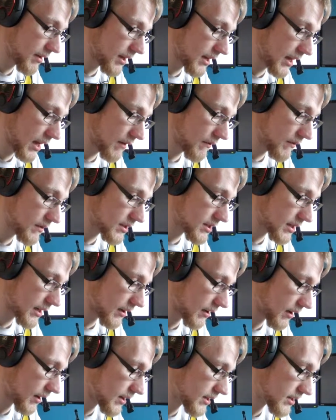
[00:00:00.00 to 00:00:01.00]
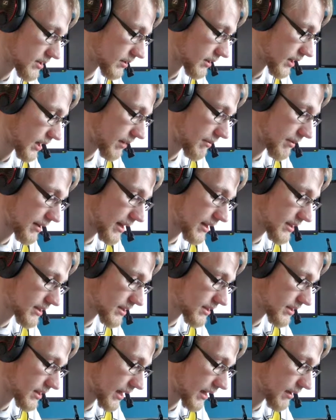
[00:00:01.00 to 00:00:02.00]
and every Sennheiser gaming
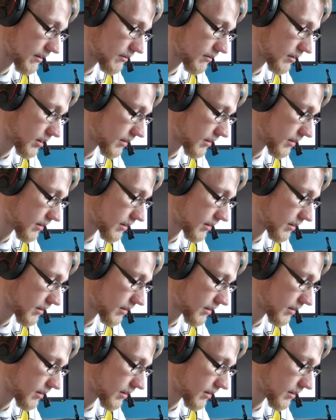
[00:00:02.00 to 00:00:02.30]
headset